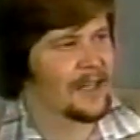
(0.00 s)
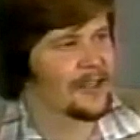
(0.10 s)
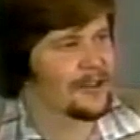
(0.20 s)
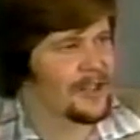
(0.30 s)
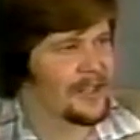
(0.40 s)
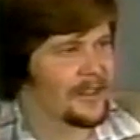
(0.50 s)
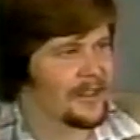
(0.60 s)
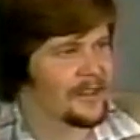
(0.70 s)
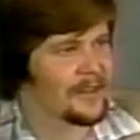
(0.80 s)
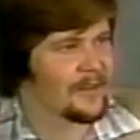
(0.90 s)
to
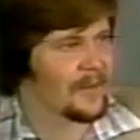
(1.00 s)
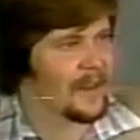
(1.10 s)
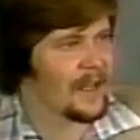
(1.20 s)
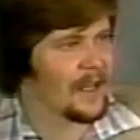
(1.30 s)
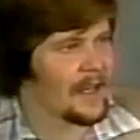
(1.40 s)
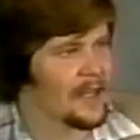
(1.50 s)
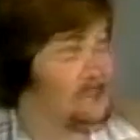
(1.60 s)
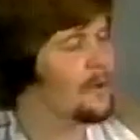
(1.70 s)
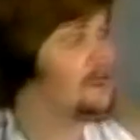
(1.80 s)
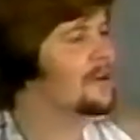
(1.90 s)
Jesus. You
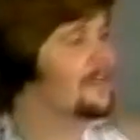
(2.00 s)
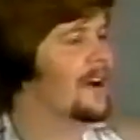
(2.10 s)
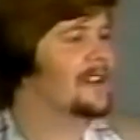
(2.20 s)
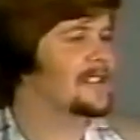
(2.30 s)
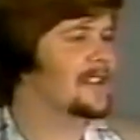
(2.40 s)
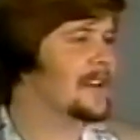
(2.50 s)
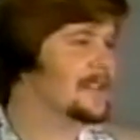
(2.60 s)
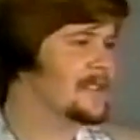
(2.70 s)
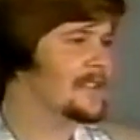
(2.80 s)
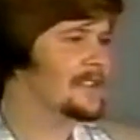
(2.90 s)
know what her advice to
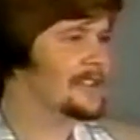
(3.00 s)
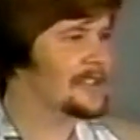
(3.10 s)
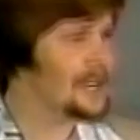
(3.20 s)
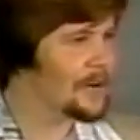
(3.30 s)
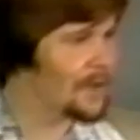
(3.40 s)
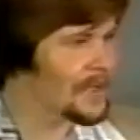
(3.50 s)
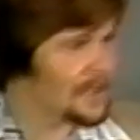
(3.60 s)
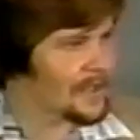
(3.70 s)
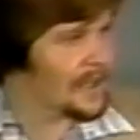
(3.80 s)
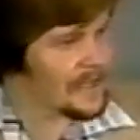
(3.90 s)
us is as a
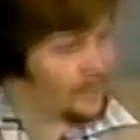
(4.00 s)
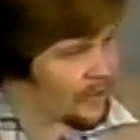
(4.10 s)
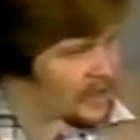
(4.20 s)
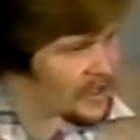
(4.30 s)
generation? It's very